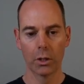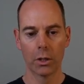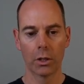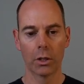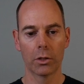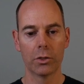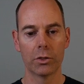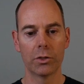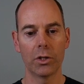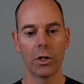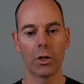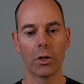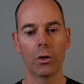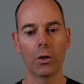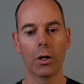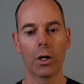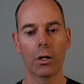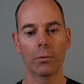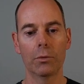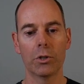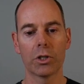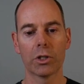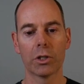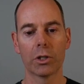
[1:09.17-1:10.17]
So
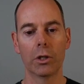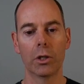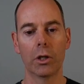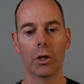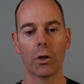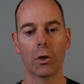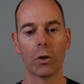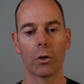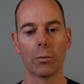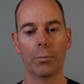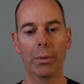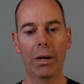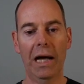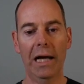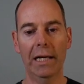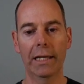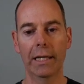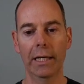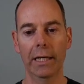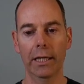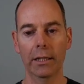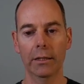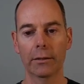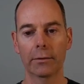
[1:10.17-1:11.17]
I'm just going to log back
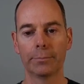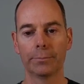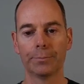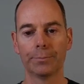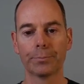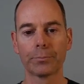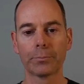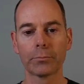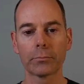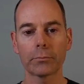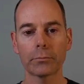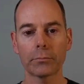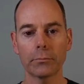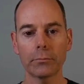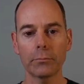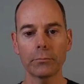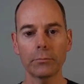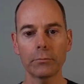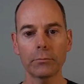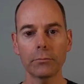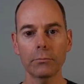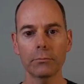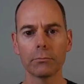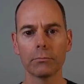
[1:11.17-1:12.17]
in,
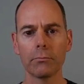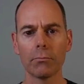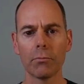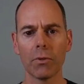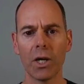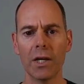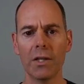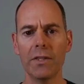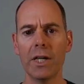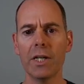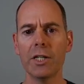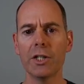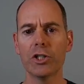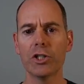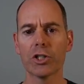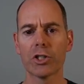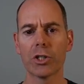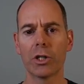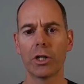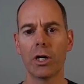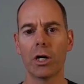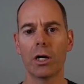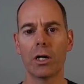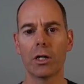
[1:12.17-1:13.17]
and then it's just
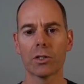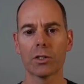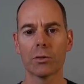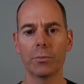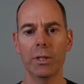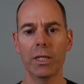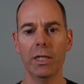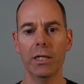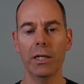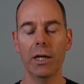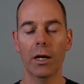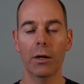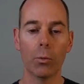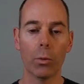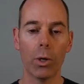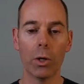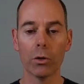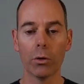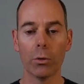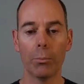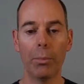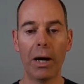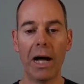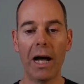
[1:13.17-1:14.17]
going to ask me,
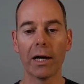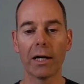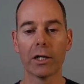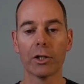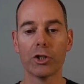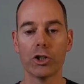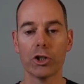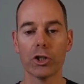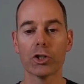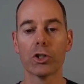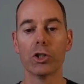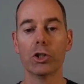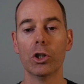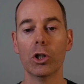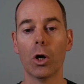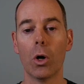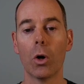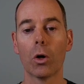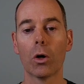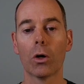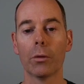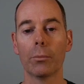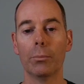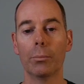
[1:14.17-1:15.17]
welcome back, just
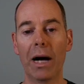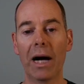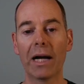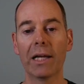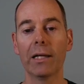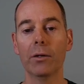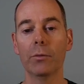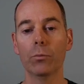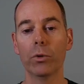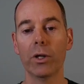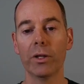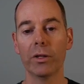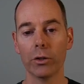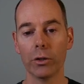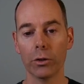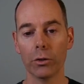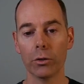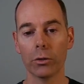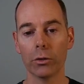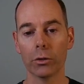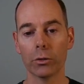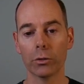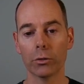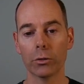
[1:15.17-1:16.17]
log back in with
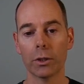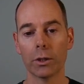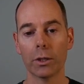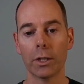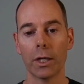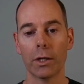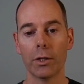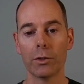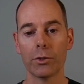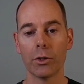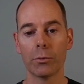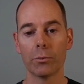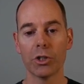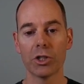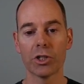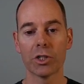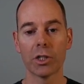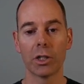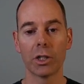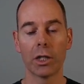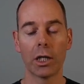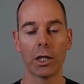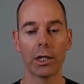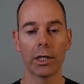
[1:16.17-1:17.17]
Google. So I'm just
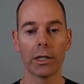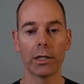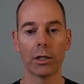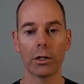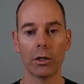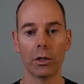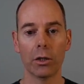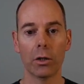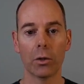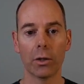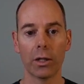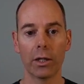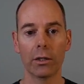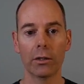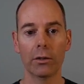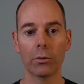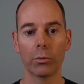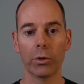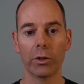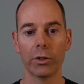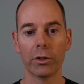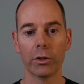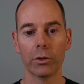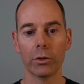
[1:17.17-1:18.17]
going to click log in
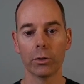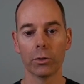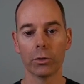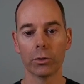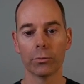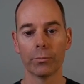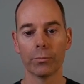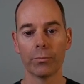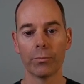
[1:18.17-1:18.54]
with Google,